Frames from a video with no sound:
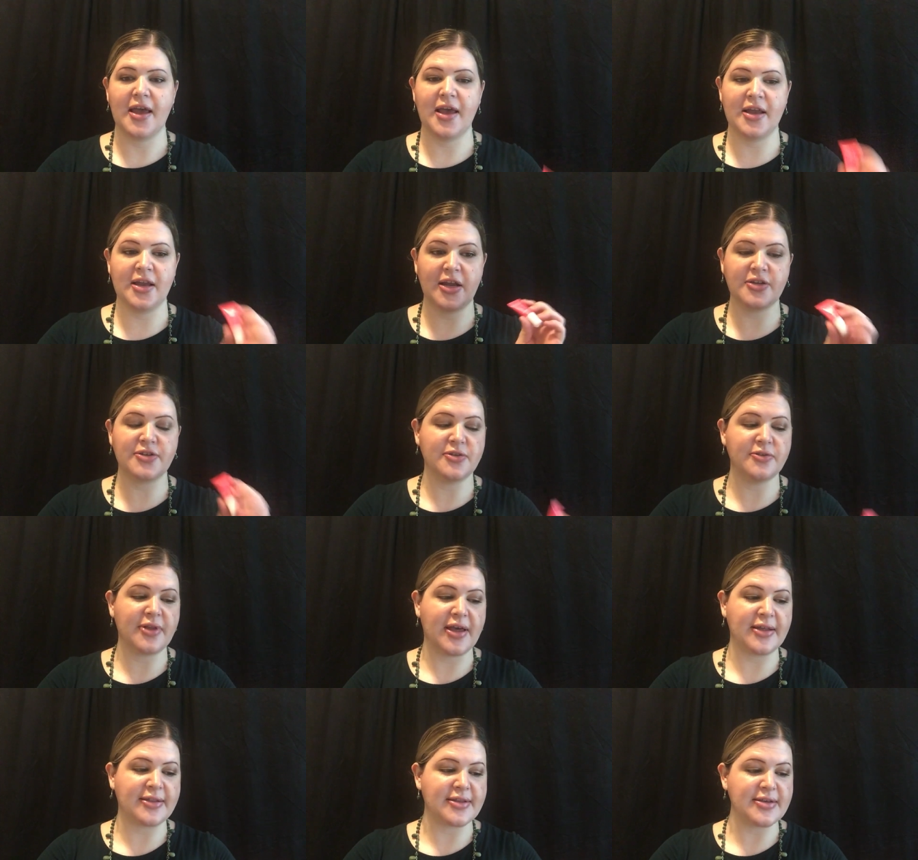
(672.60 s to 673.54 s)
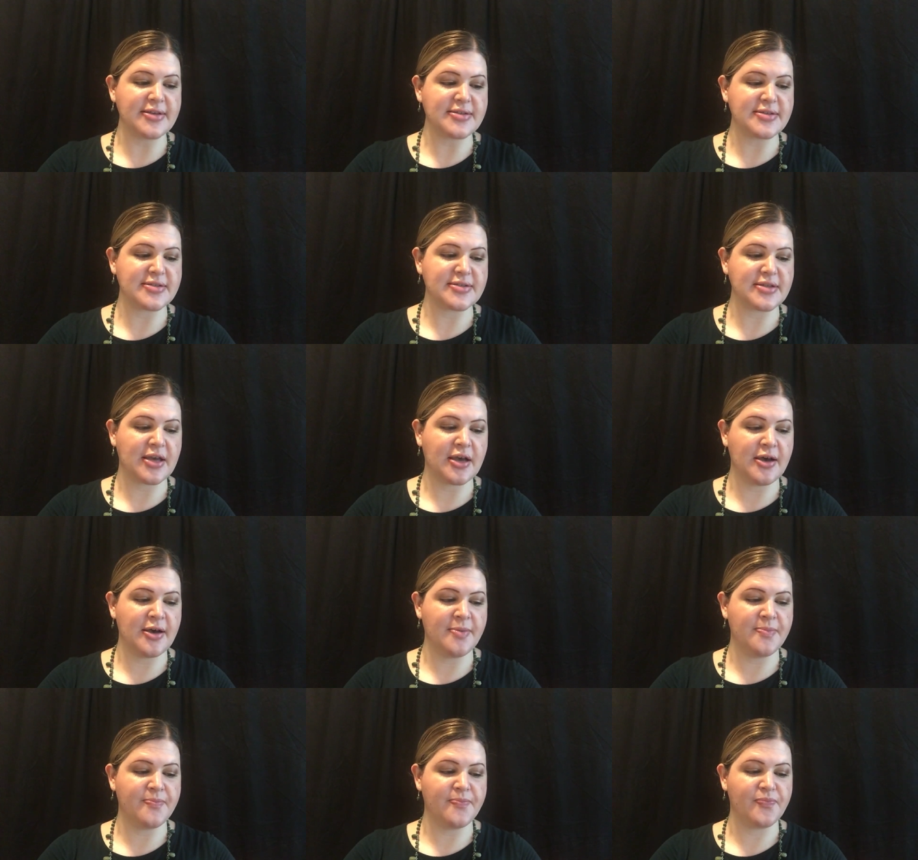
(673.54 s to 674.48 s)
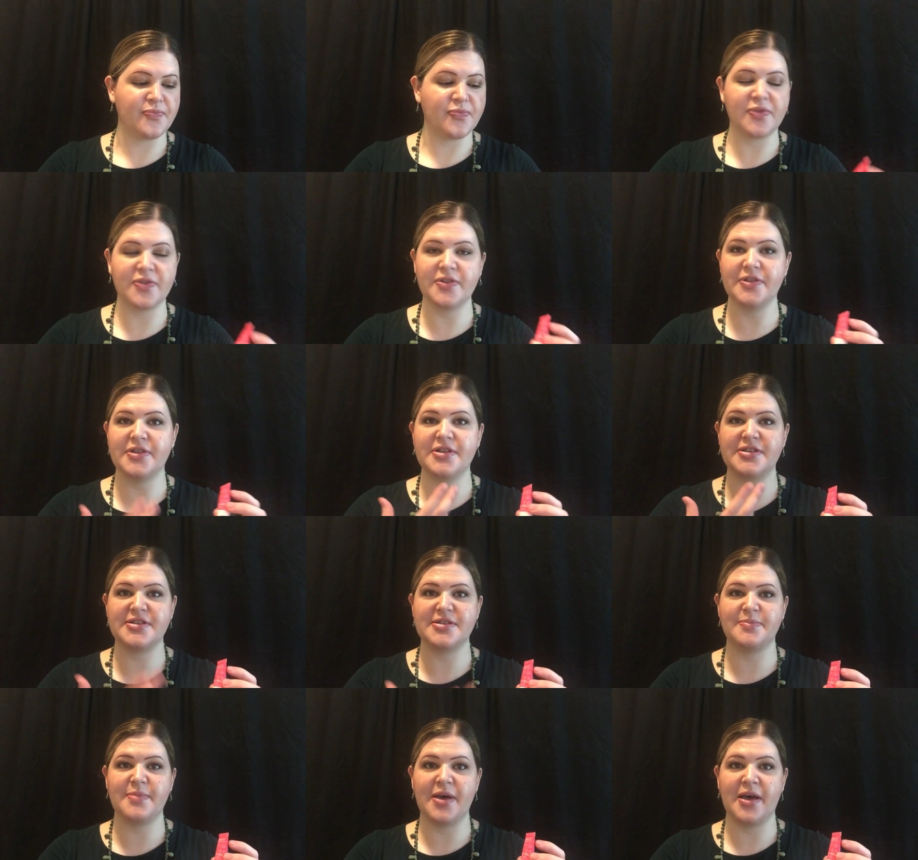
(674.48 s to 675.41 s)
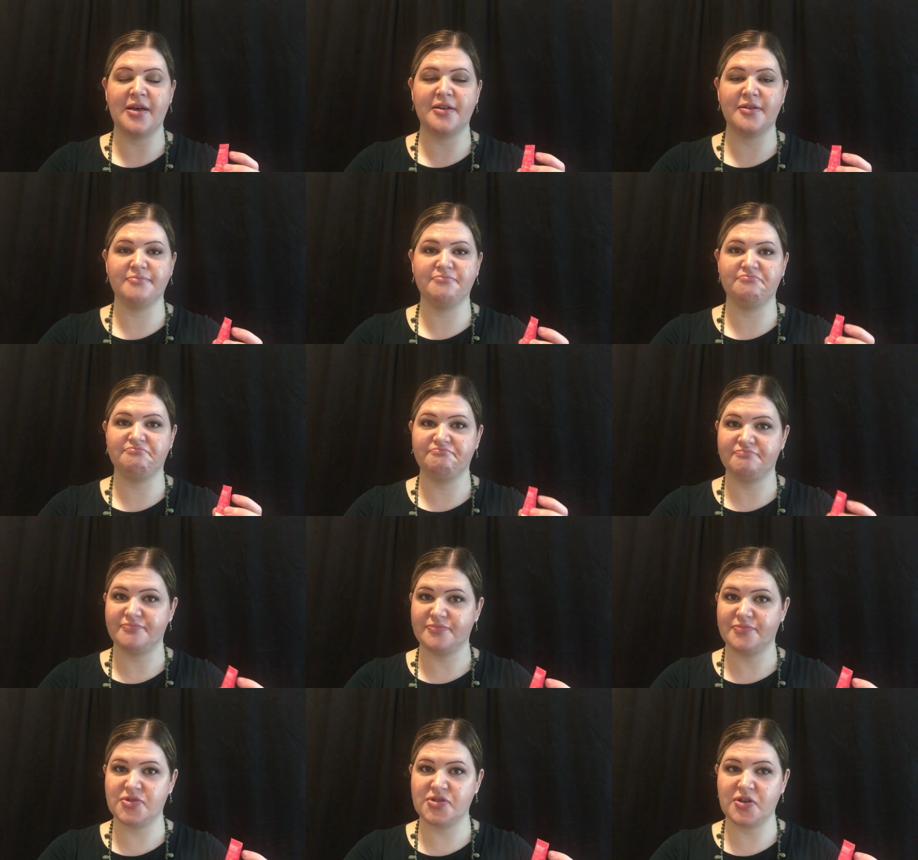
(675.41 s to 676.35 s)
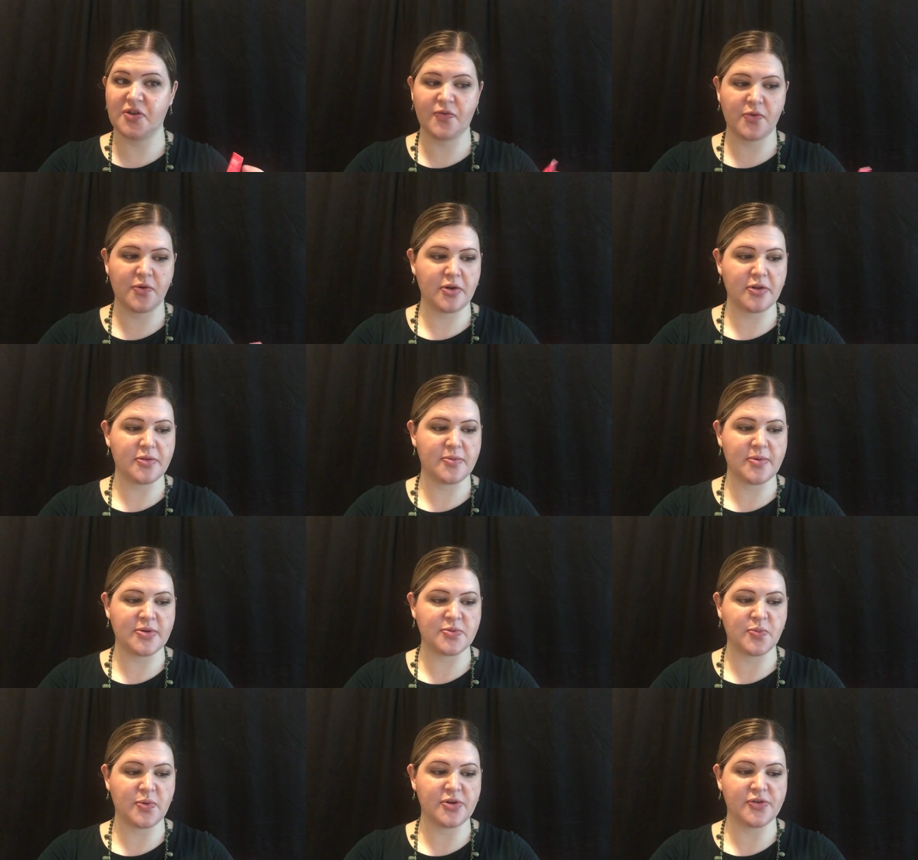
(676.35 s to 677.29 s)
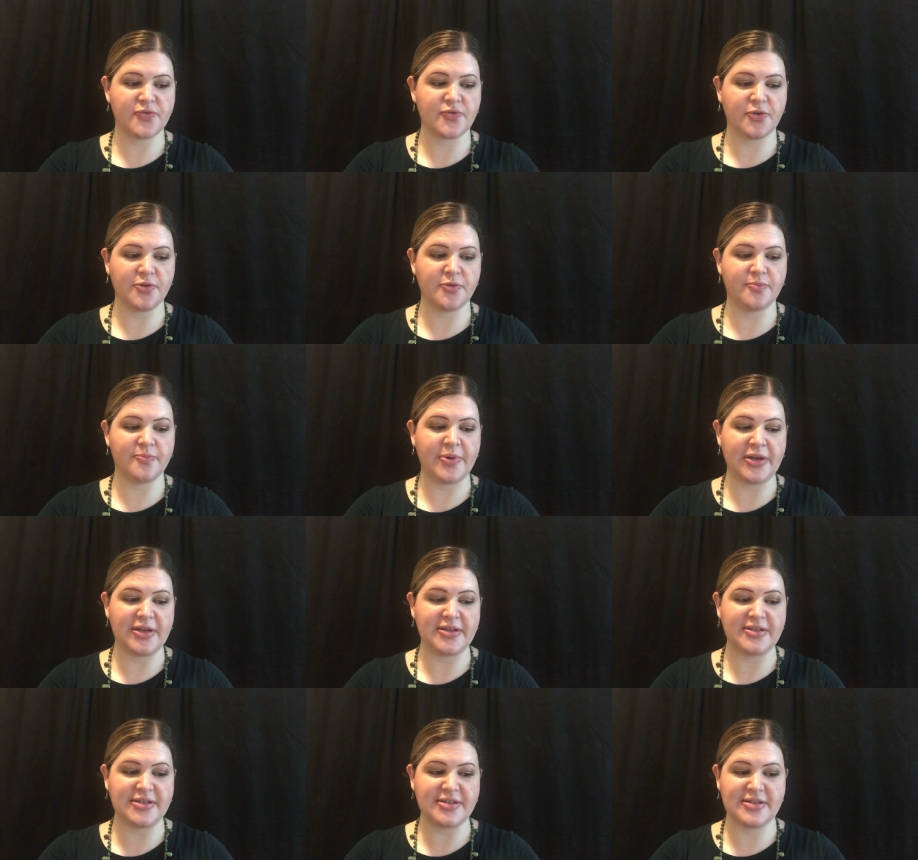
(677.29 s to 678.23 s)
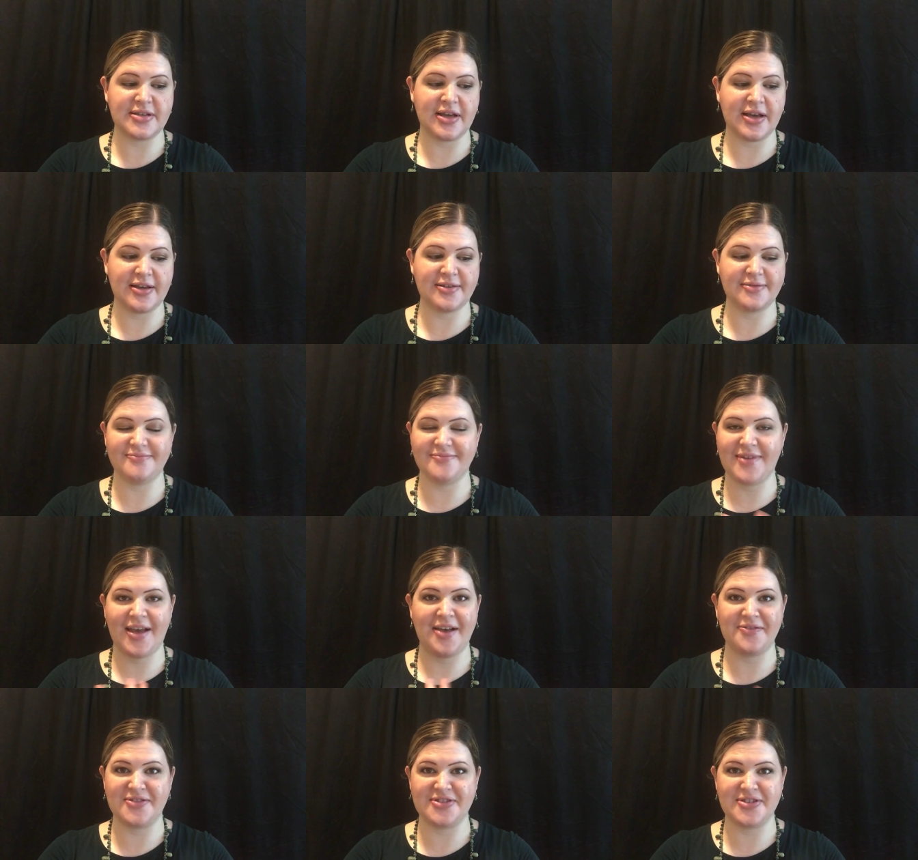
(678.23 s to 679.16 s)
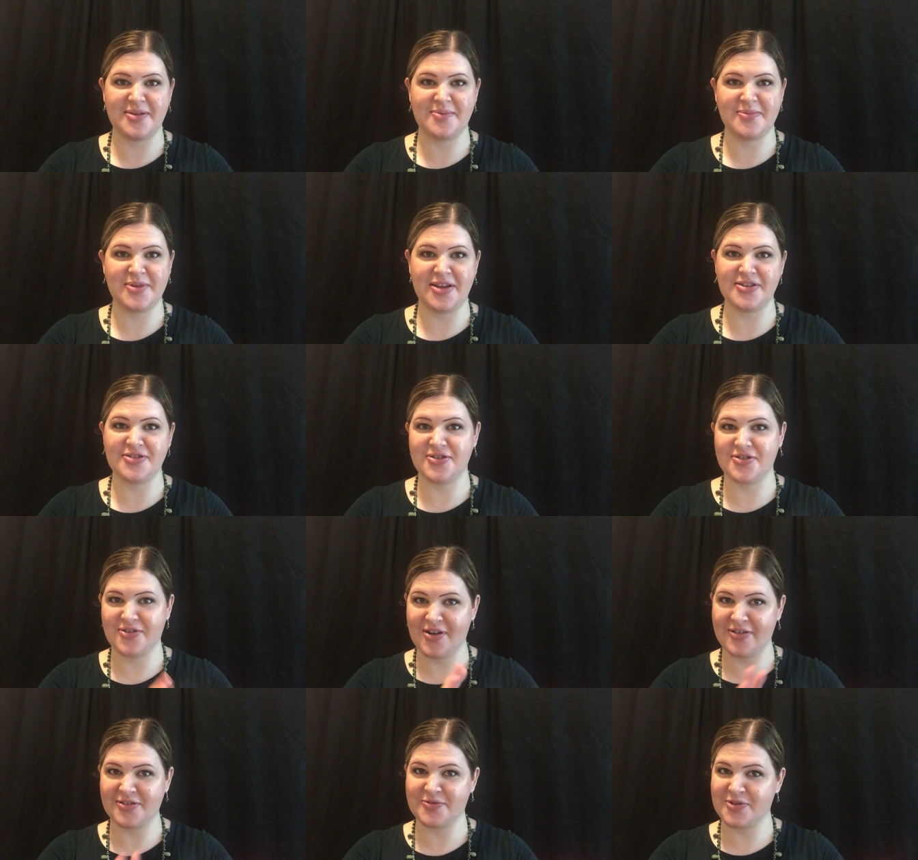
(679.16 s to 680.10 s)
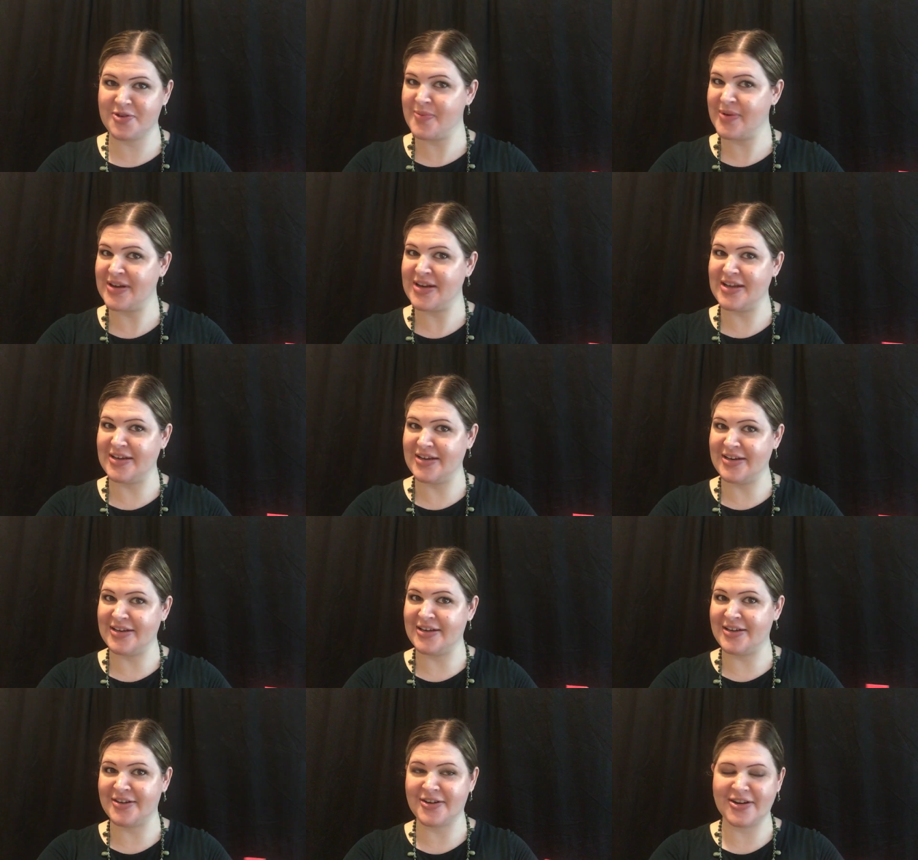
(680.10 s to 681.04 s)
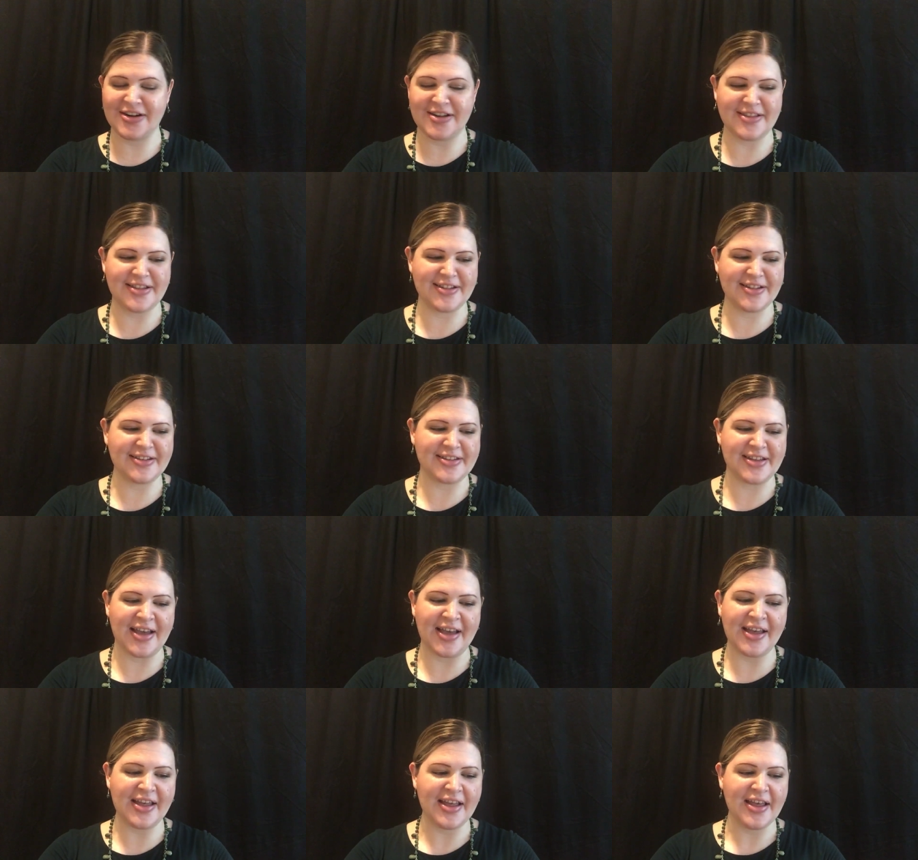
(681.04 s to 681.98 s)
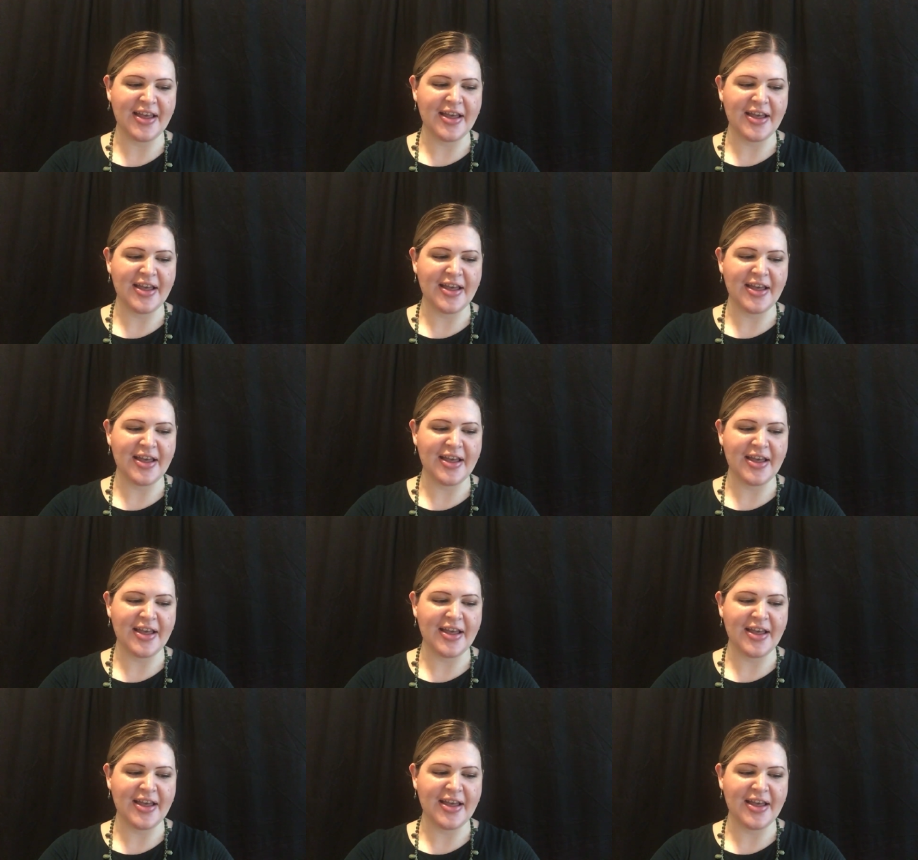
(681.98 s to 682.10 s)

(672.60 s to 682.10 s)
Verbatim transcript: And I do like this. Um, the smell, so forth, is wonderful, but it does not have the same taste. So you don't have to worry about eating it or anything like that.